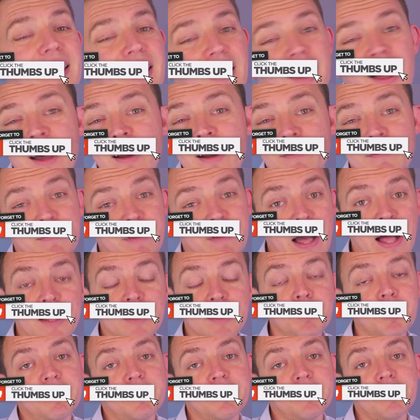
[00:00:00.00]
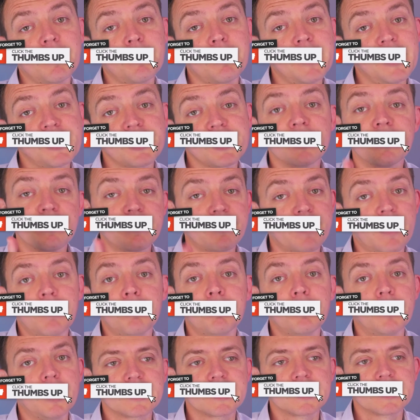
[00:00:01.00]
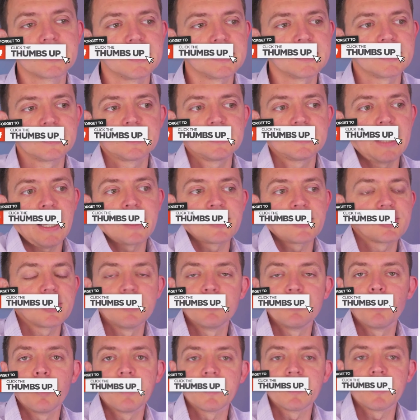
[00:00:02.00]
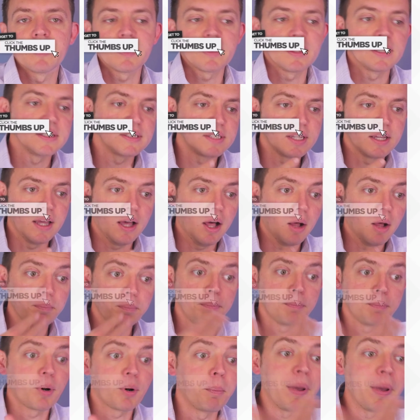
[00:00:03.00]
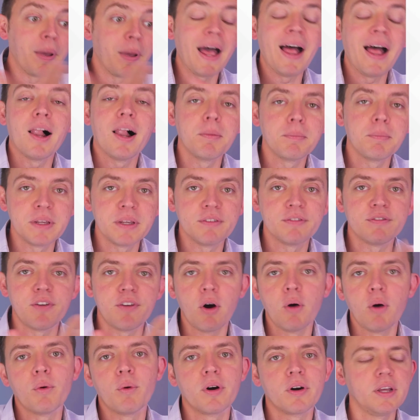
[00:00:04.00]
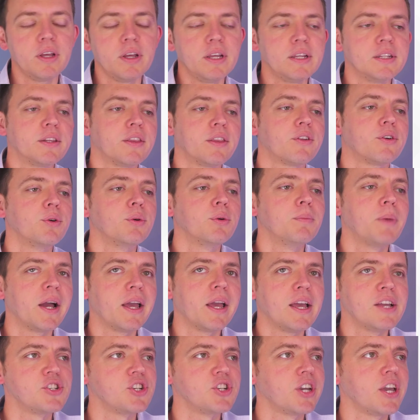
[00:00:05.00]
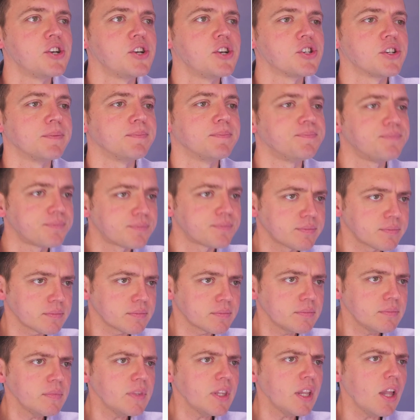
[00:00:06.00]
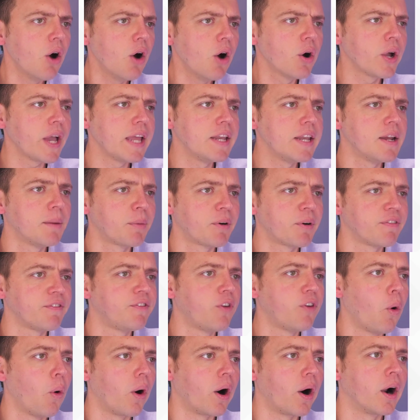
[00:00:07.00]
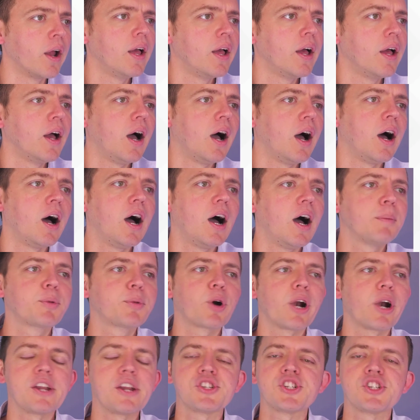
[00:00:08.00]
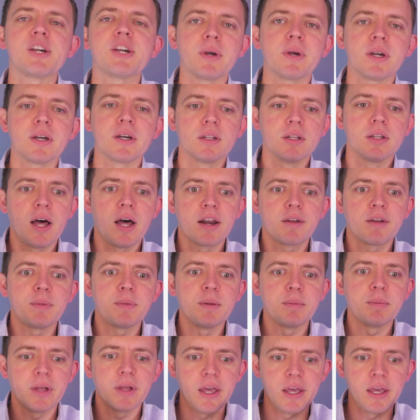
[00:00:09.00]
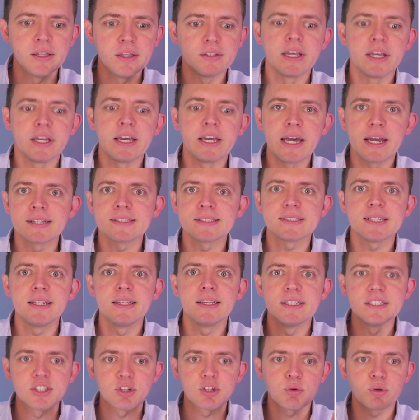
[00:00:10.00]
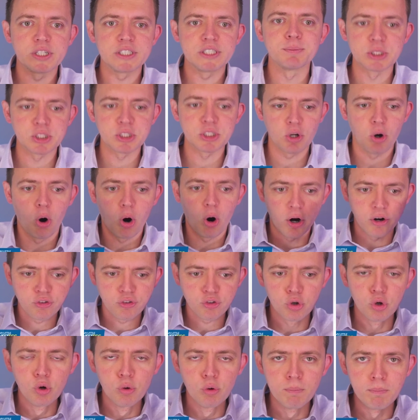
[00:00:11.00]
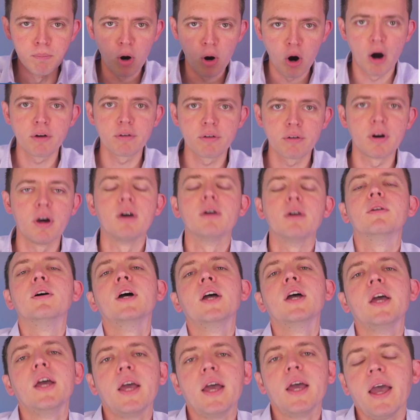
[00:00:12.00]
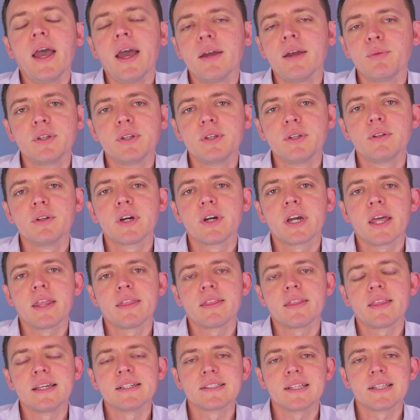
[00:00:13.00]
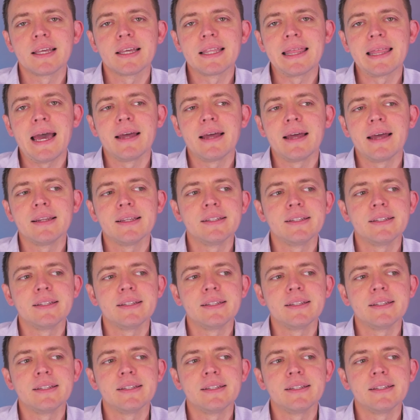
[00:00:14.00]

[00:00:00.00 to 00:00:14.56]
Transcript: a lot of valuable information from books. It's actually one of the things that helped propel me forward through my education. Okay, number four, uh, upgraded shipping. A lot of people, hey, they got to send this Christmas card tomorrow. And when you look at things like that